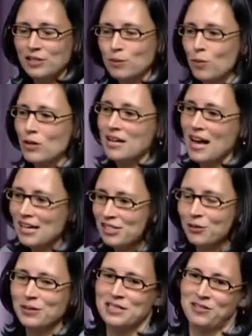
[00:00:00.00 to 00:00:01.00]
is a more
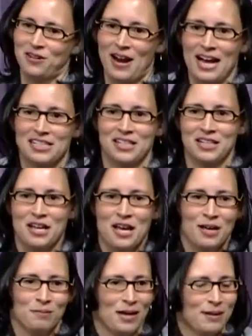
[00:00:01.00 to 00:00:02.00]
natural interaction.
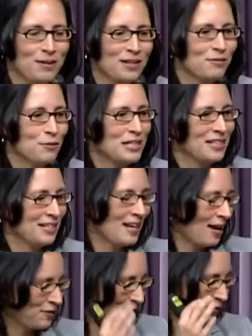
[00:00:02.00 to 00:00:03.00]
Maybe if we didn't
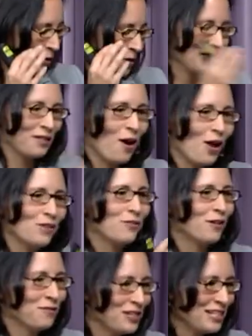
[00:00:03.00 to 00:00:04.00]
have to focus all of
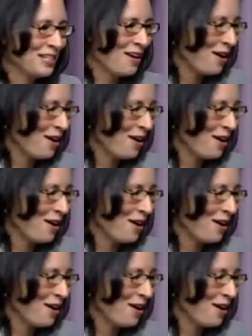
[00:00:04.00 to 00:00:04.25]
our vision